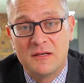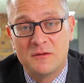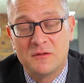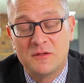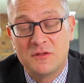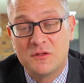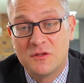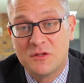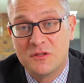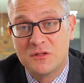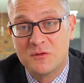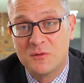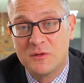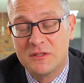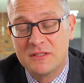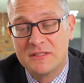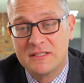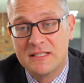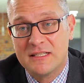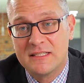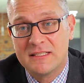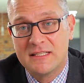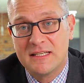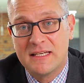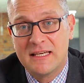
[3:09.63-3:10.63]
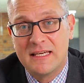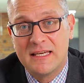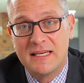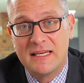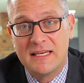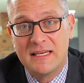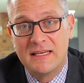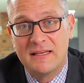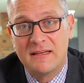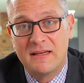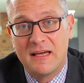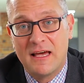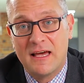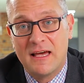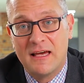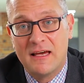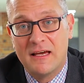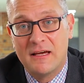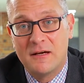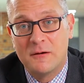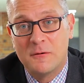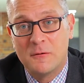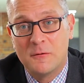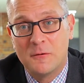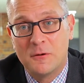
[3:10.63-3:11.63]
students will sit a
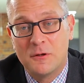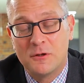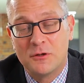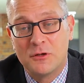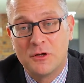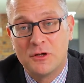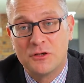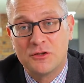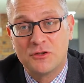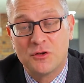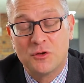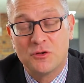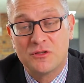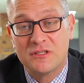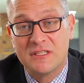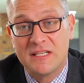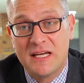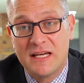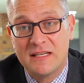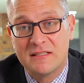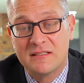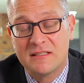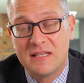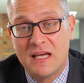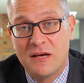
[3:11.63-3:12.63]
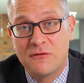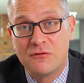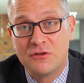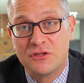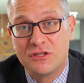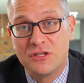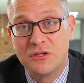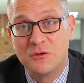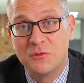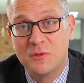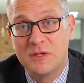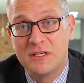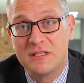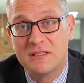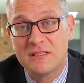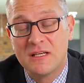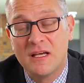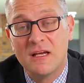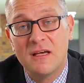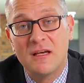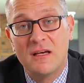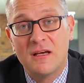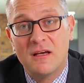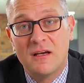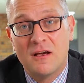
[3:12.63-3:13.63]
short test every 2 weeks
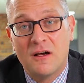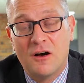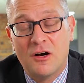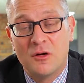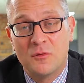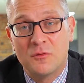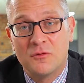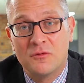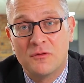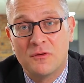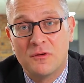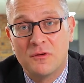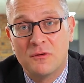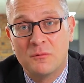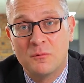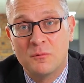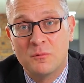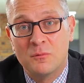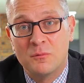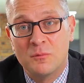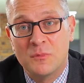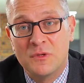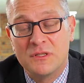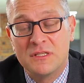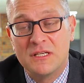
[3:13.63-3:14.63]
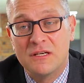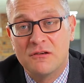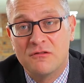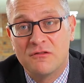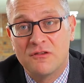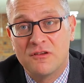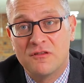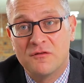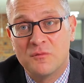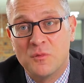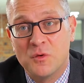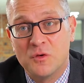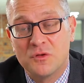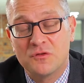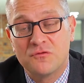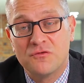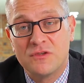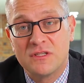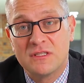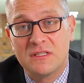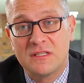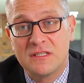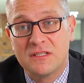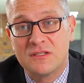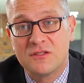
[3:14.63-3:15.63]
on material they've most
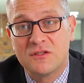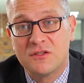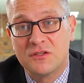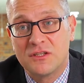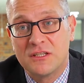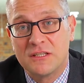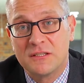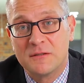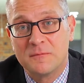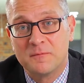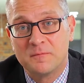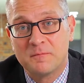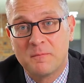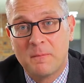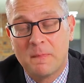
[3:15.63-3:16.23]
recently studied.